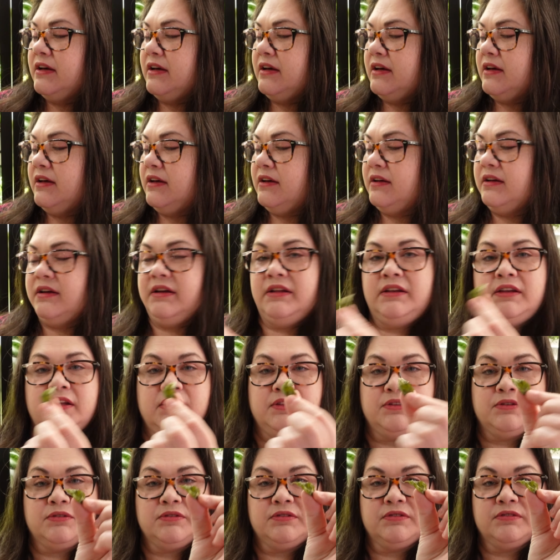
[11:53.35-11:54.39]
uh,
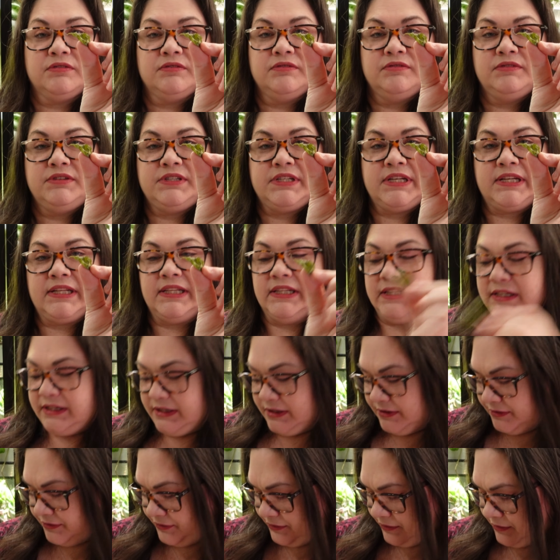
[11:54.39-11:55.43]
another dead
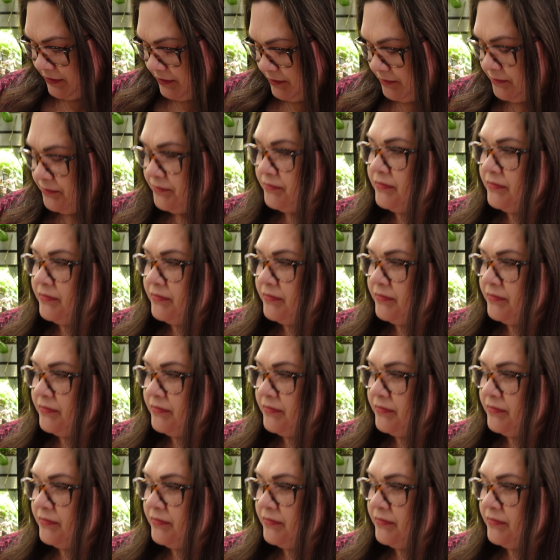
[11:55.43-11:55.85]
leaf.